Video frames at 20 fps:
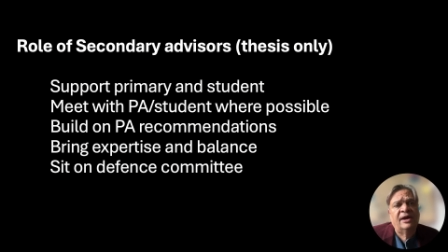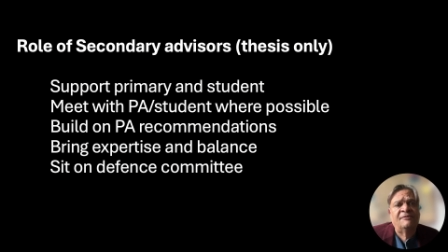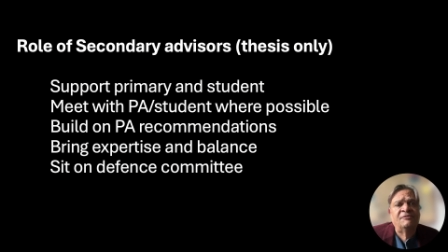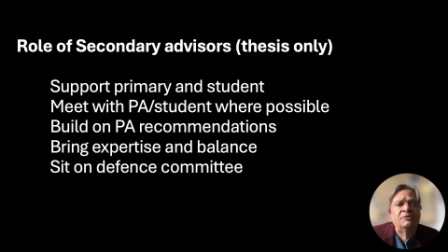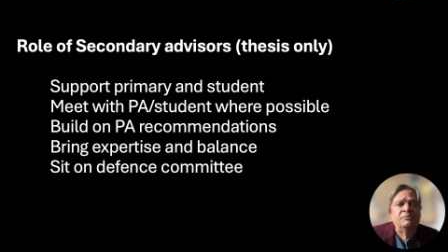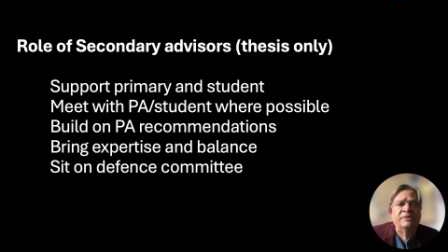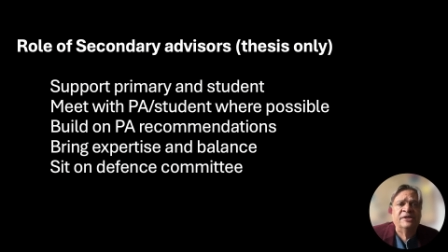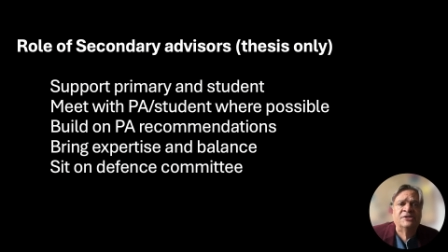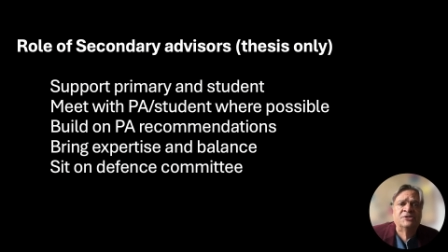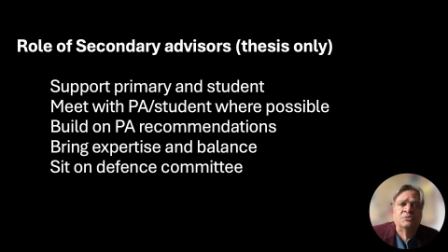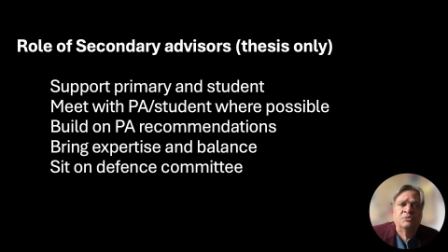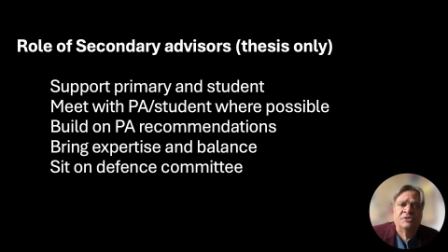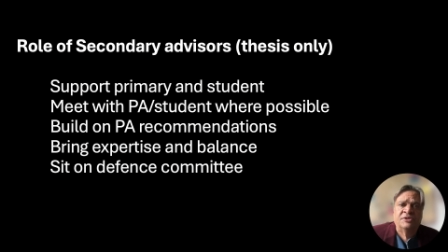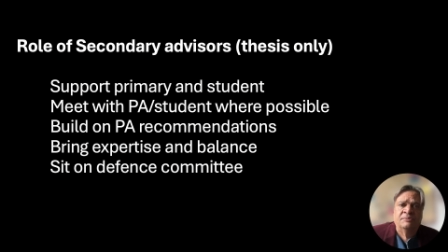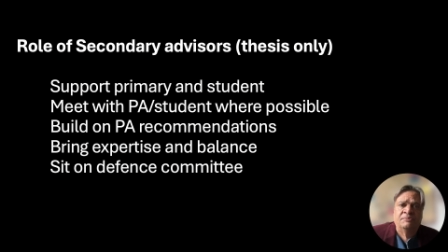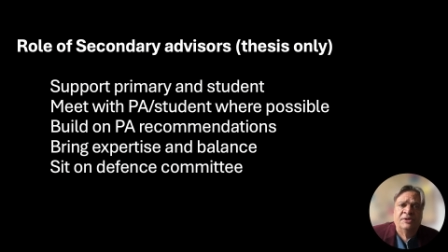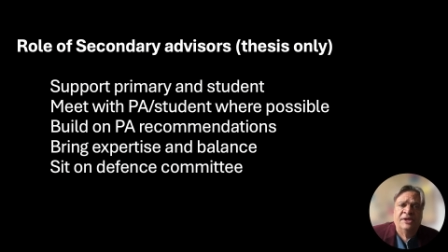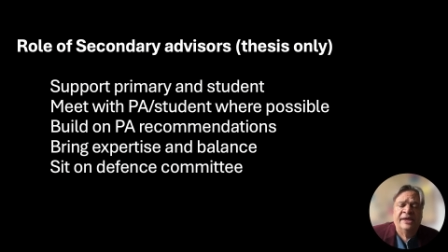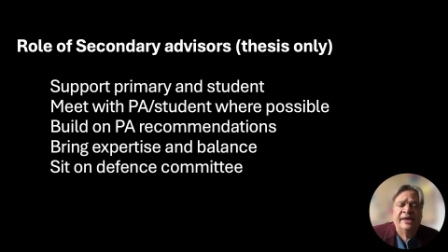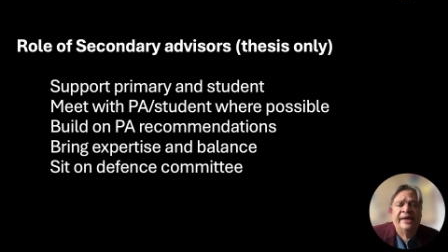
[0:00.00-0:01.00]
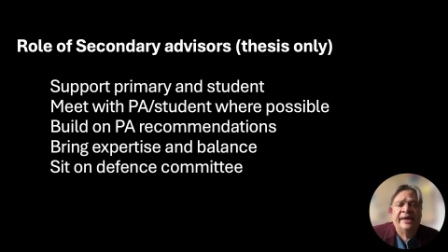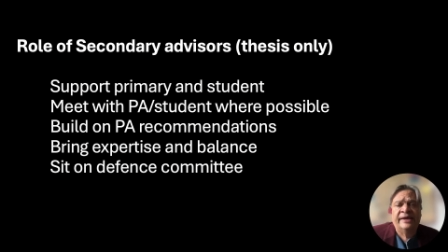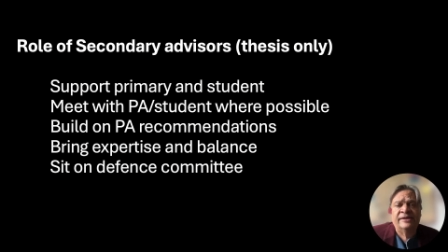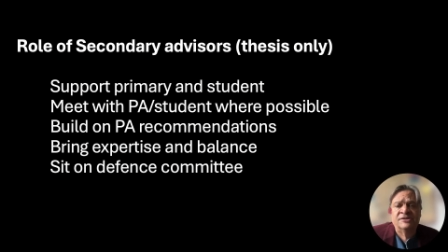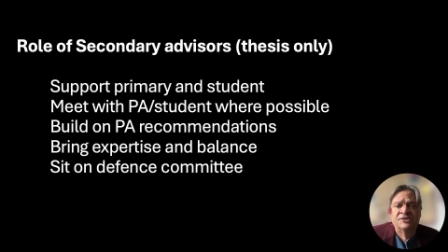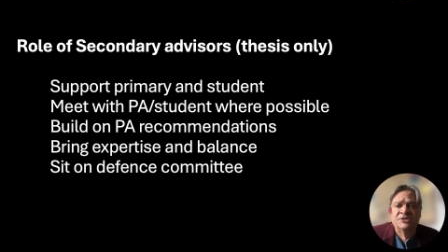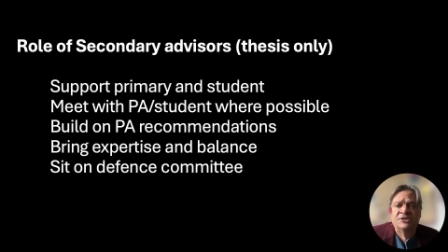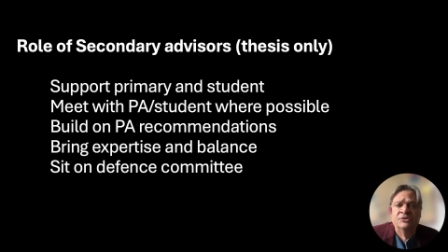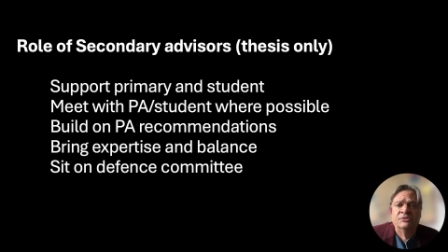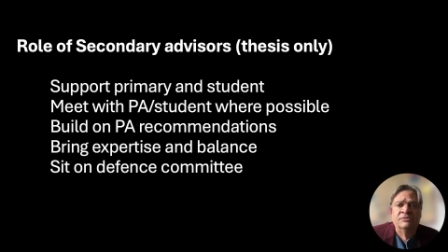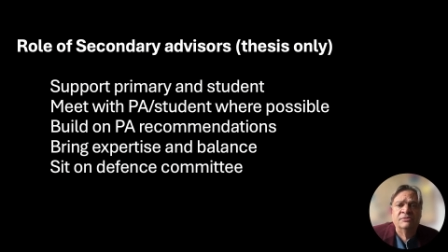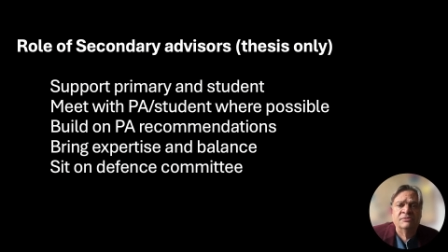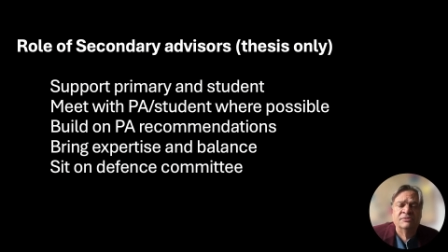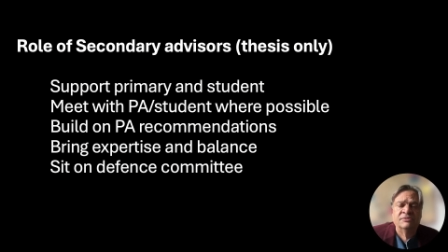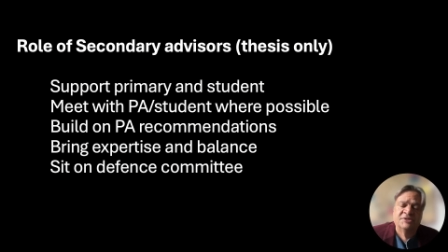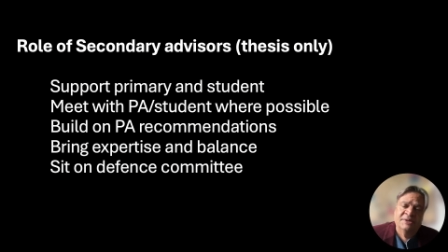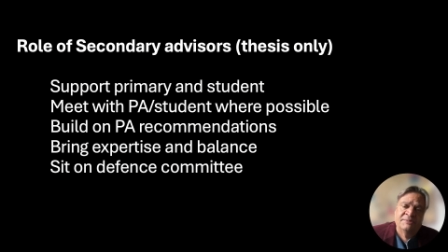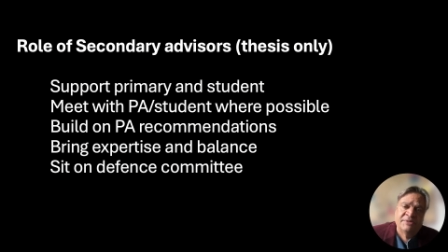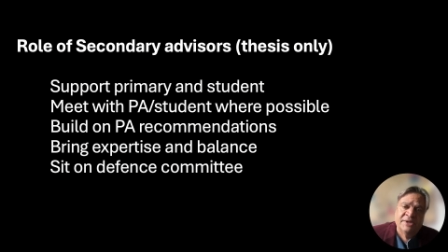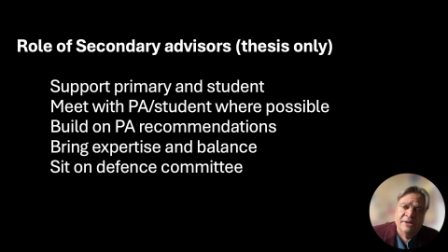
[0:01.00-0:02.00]
often meets with the PA and student,
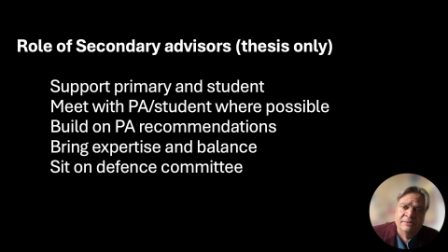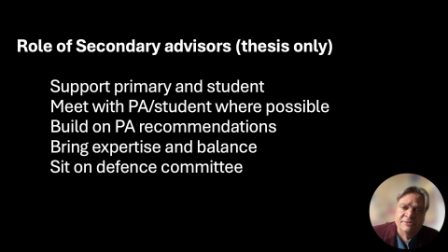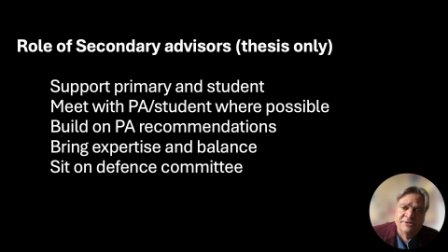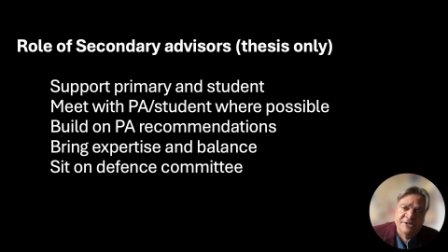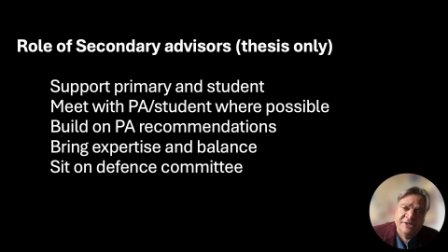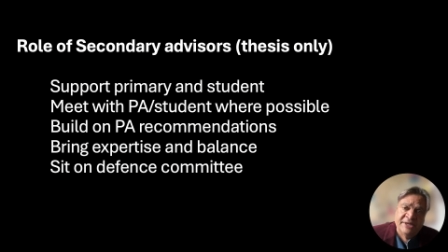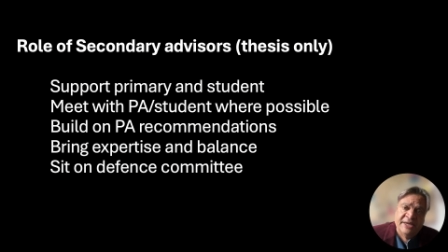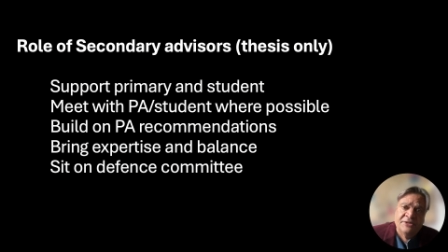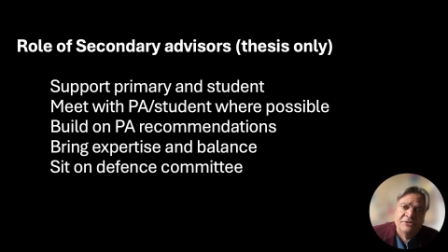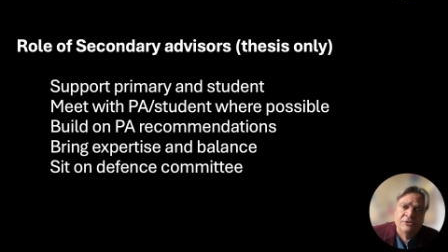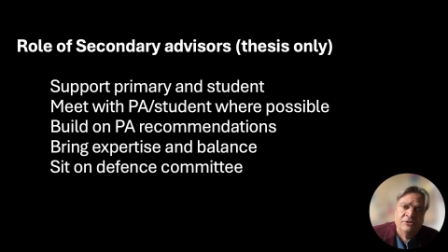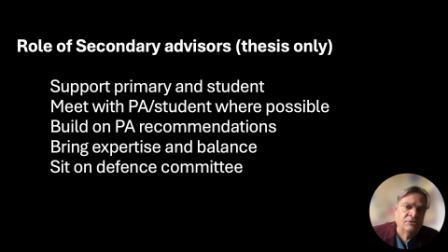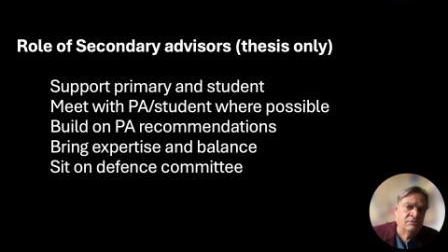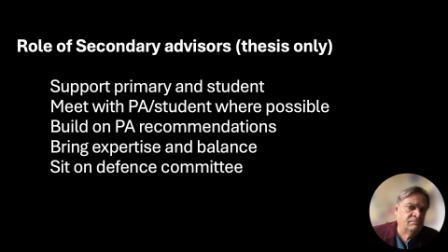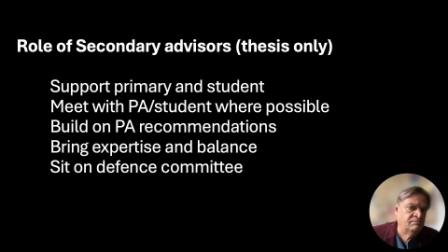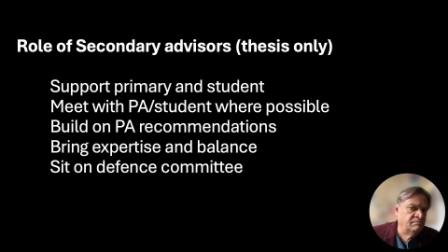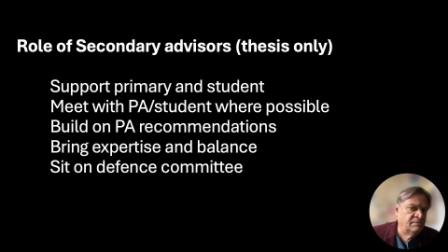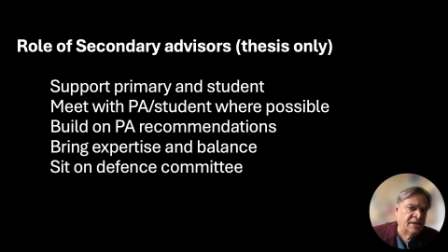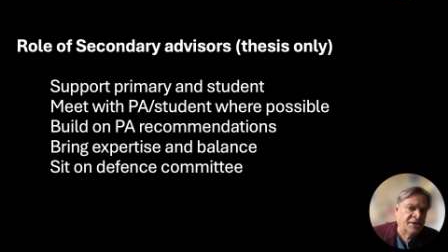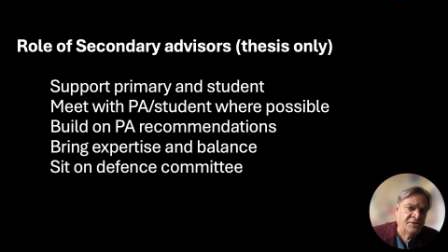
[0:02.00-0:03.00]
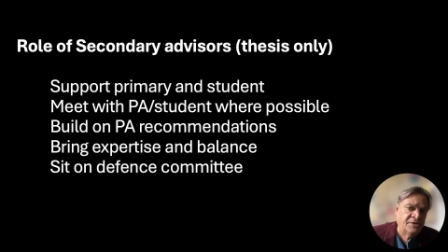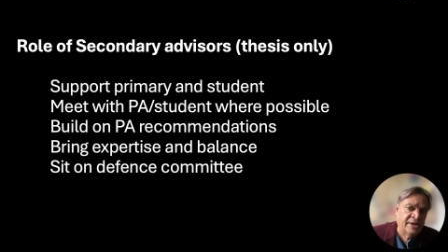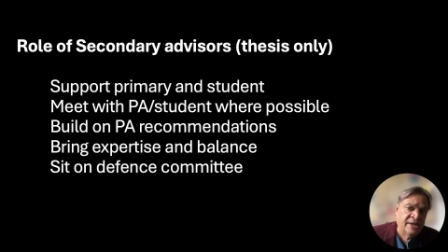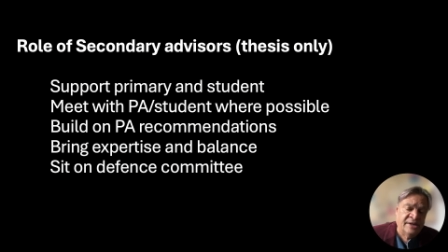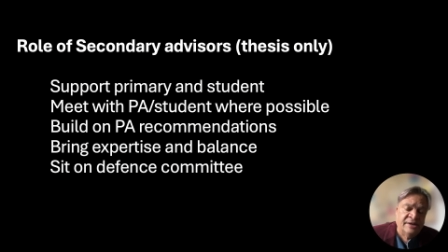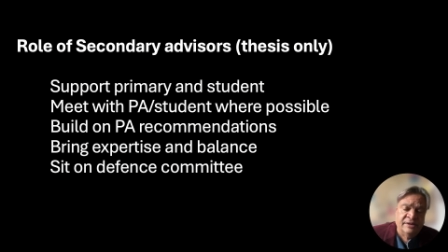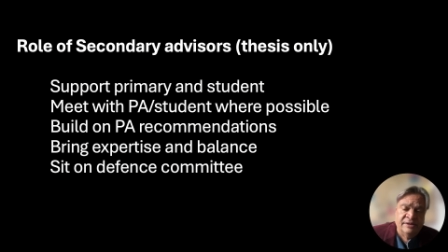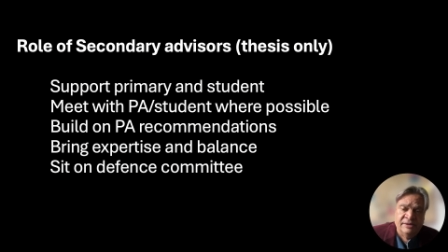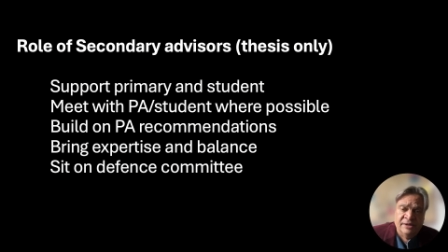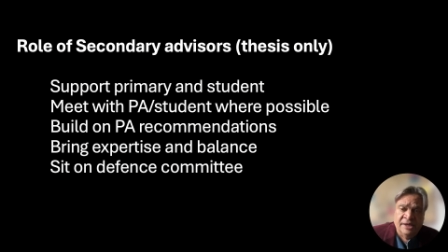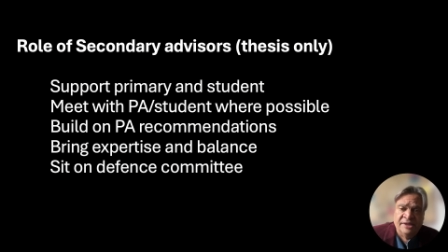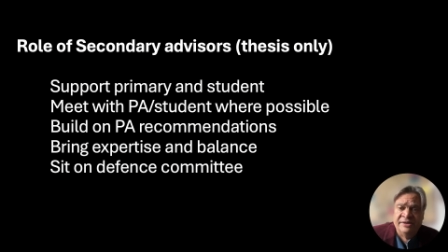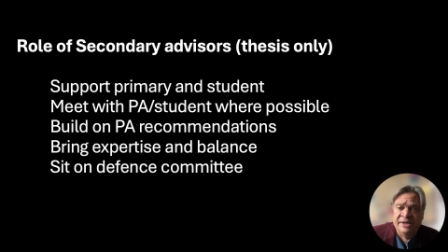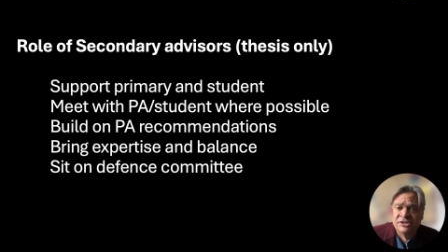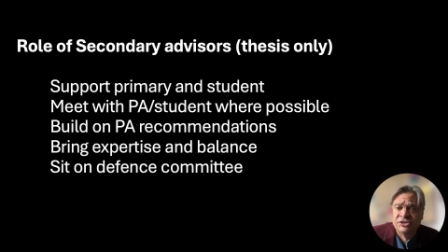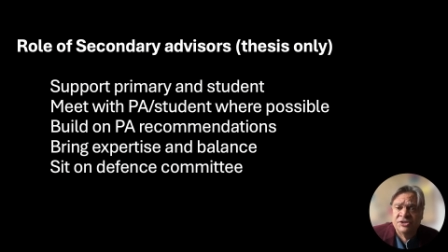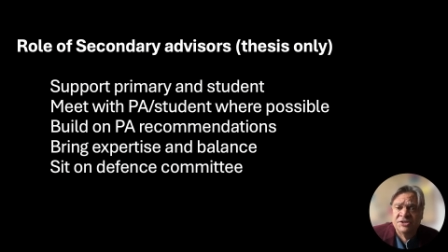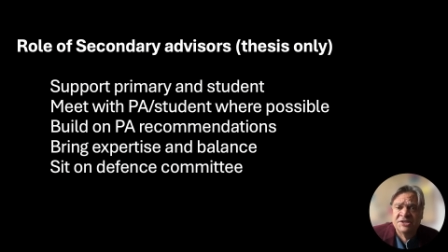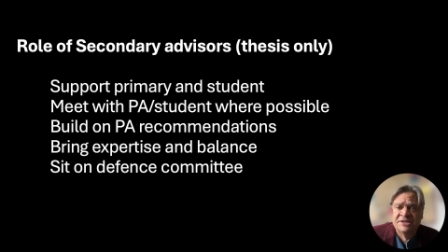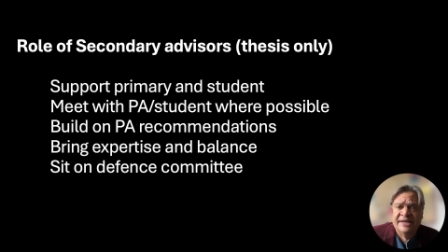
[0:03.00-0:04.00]
sometimes together at an
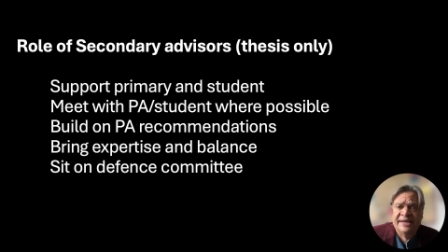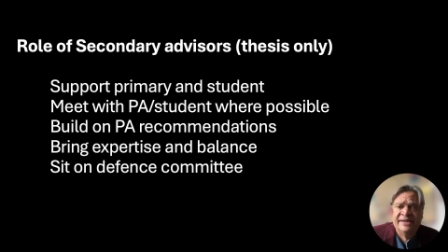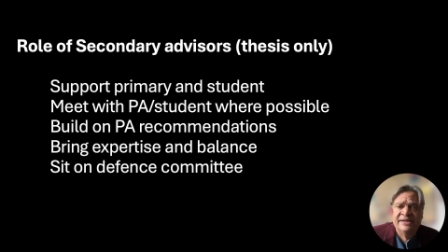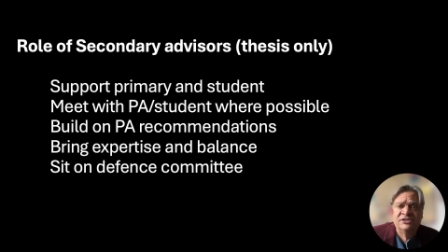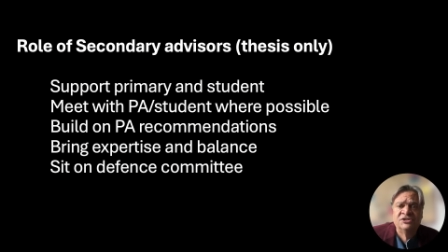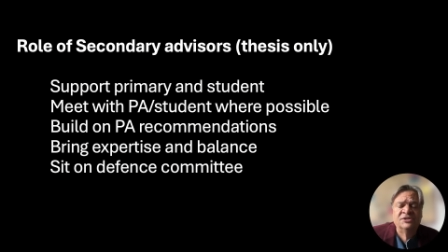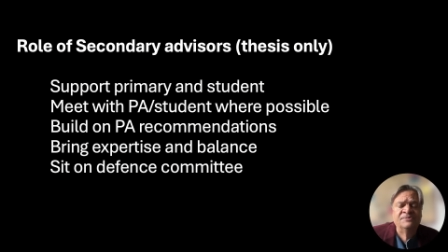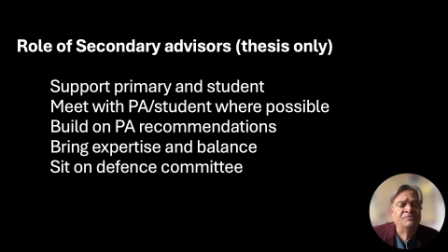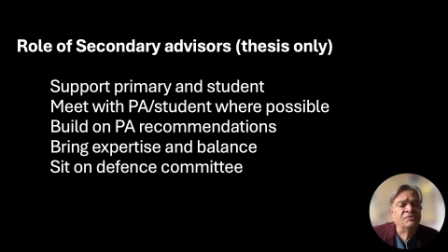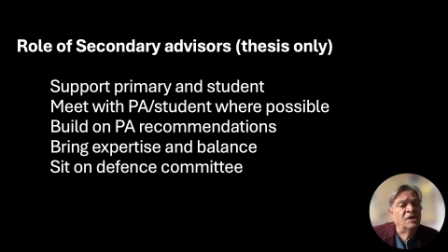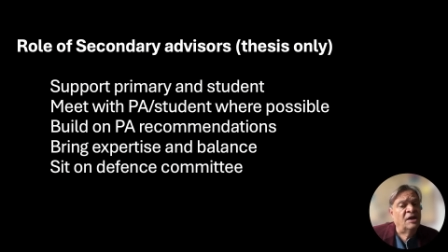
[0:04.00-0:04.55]
initial stage,